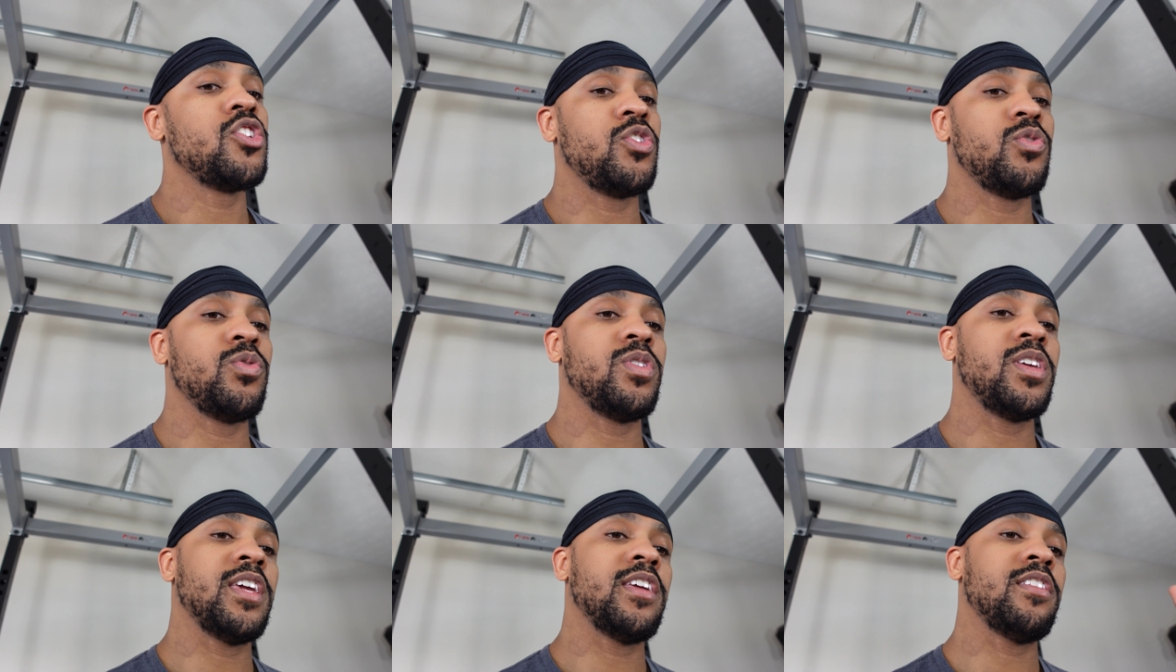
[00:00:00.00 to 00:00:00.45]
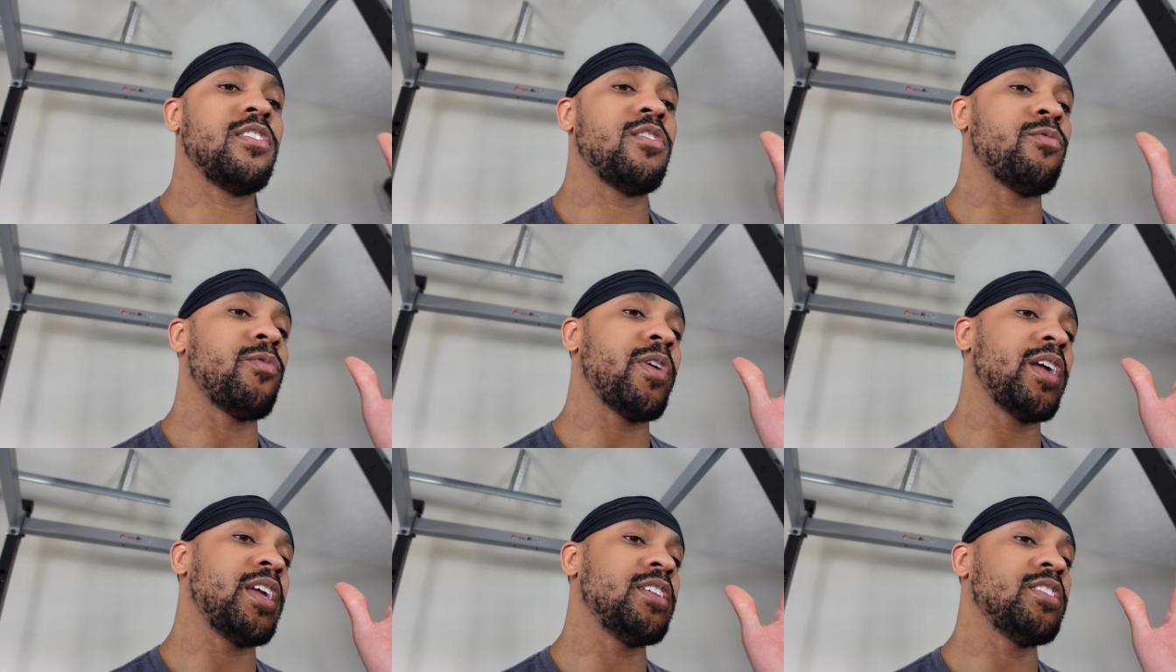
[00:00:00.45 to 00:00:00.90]
you get
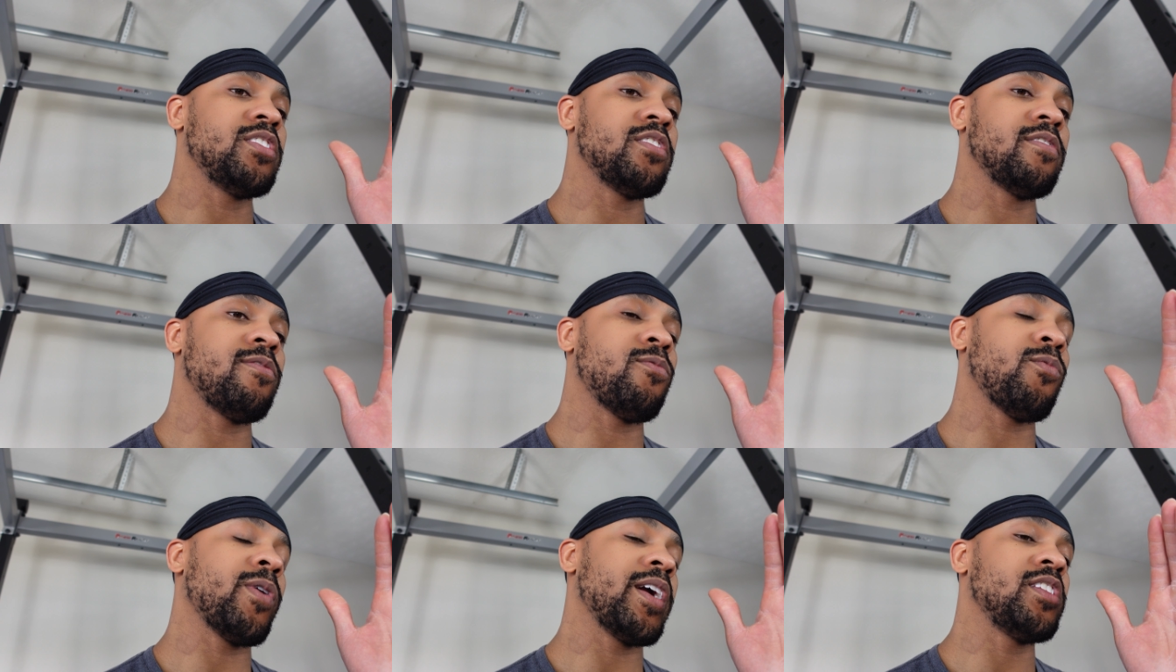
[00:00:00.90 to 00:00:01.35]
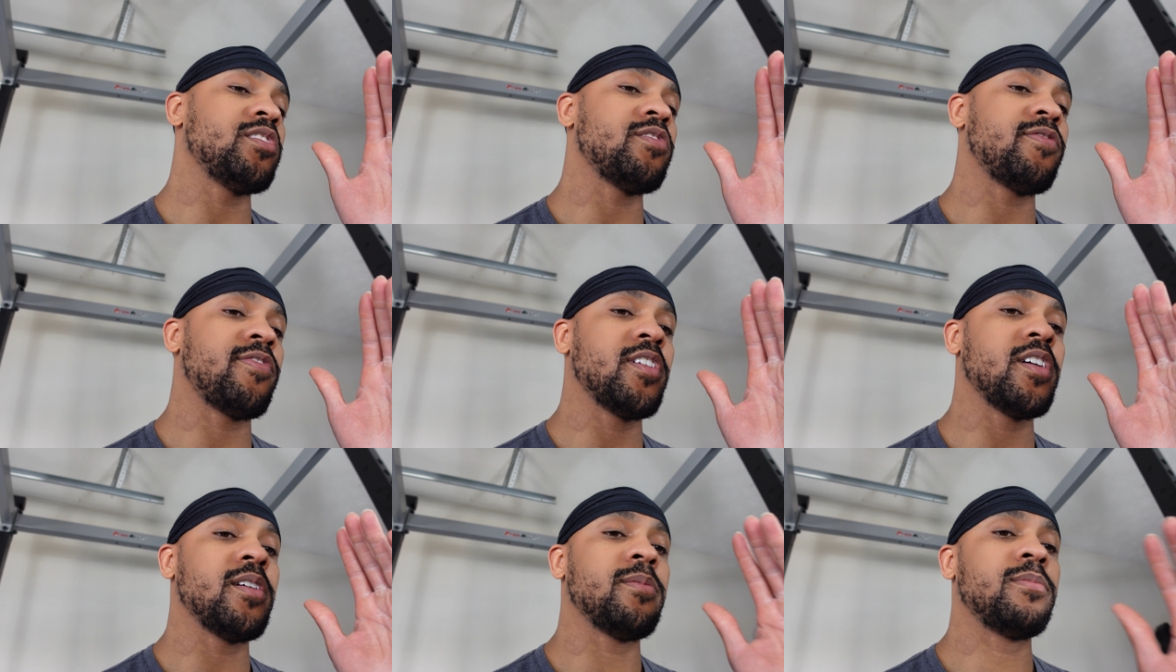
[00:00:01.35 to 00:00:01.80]
the range of weights
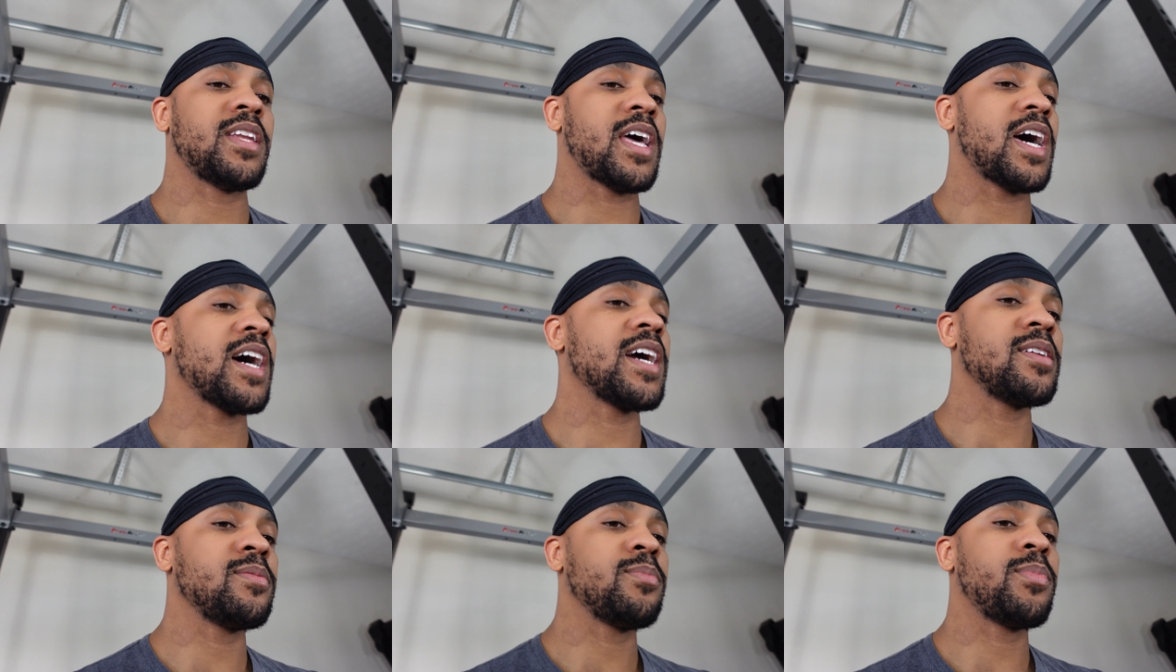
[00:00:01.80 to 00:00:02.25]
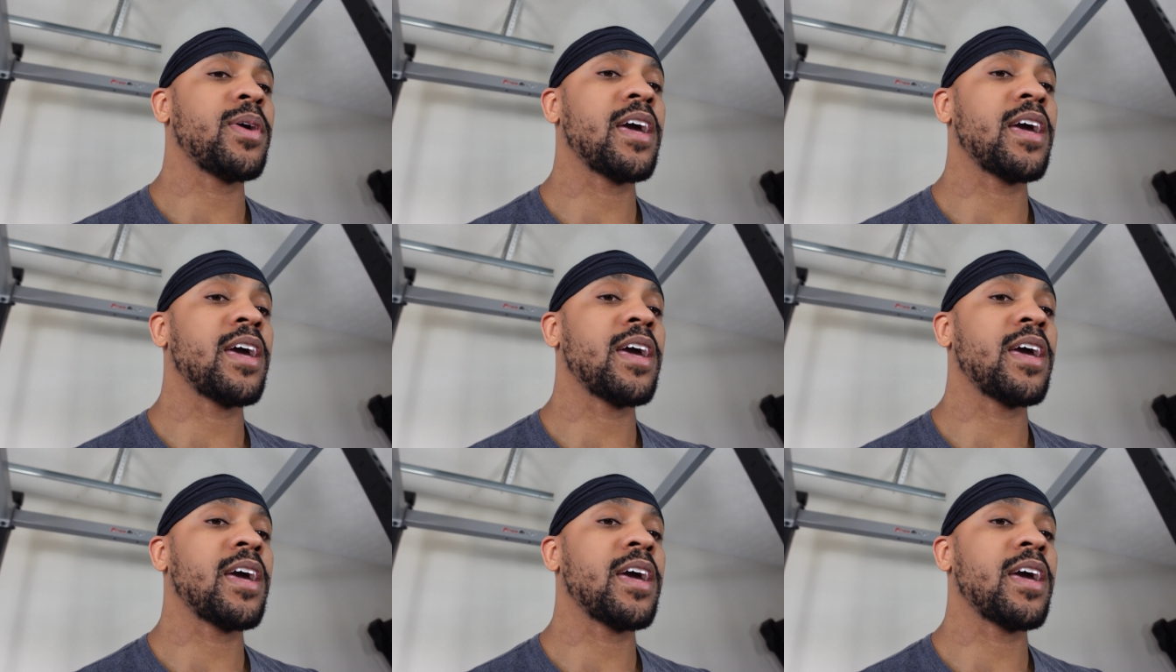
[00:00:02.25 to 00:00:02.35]
from nine